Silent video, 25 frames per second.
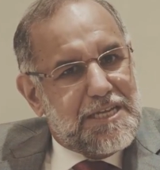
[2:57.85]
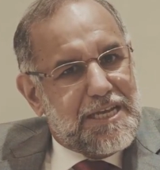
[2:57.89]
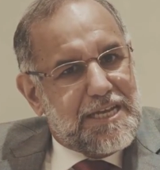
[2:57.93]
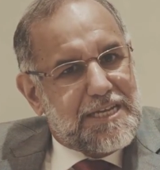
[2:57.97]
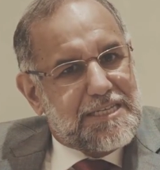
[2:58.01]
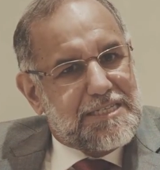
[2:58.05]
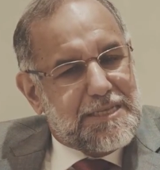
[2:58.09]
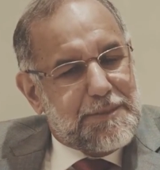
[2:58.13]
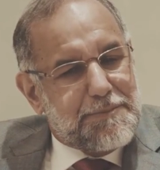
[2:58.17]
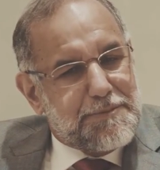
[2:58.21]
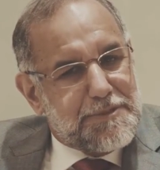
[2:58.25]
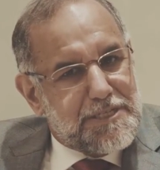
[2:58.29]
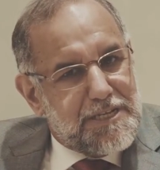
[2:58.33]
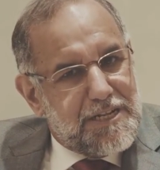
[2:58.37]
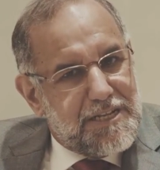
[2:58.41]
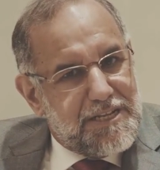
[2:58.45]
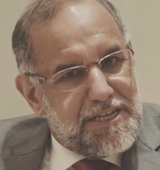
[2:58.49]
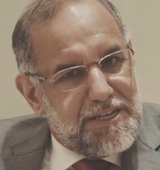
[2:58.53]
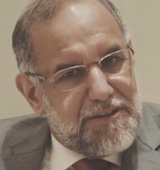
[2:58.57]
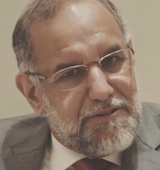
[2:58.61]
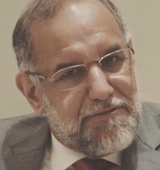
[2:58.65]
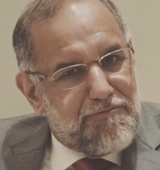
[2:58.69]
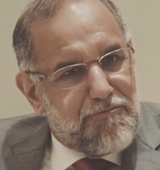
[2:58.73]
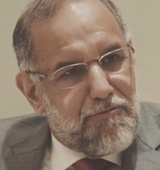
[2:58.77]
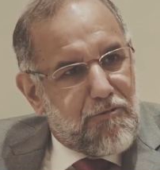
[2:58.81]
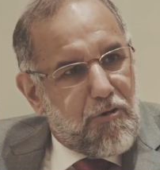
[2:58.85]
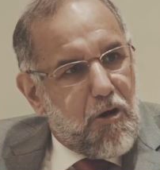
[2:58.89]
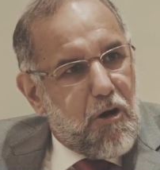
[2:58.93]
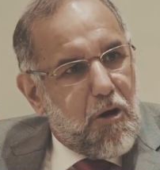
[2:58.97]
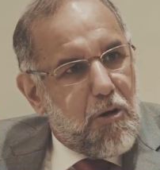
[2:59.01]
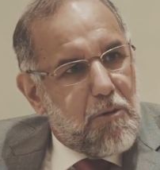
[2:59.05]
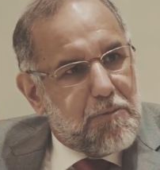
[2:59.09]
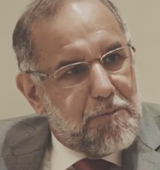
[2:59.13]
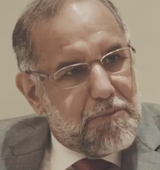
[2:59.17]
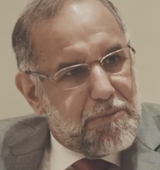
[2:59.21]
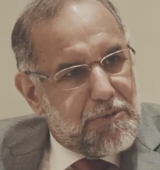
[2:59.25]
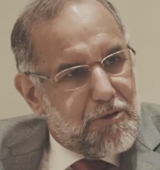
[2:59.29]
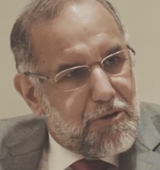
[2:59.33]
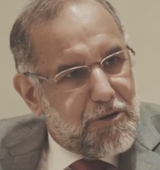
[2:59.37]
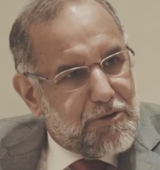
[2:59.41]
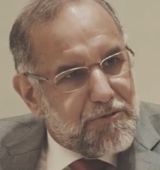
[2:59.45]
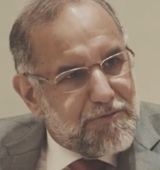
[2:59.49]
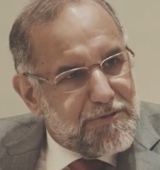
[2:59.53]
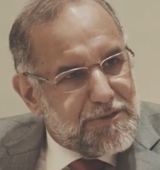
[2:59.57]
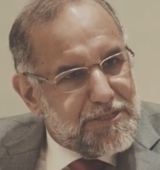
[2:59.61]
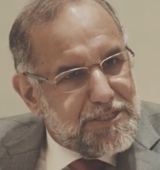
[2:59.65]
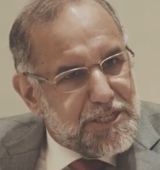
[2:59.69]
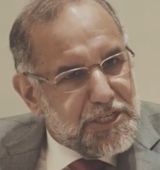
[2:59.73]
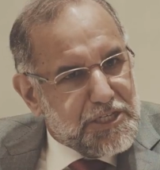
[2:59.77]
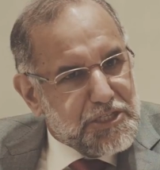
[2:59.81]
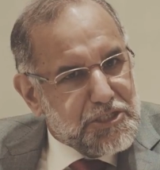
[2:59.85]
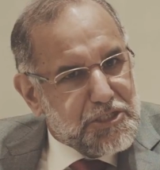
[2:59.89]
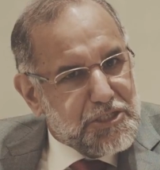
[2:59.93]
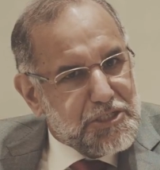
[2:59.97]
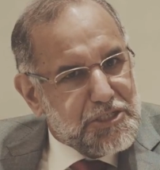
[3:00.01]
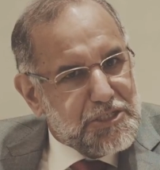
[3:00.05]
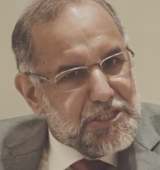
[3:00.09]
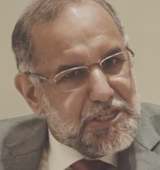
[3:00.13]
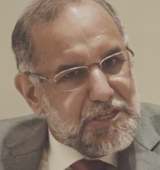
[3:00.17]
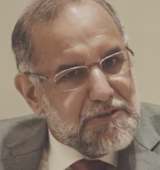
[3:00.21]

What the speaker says: exceptionally warm conversations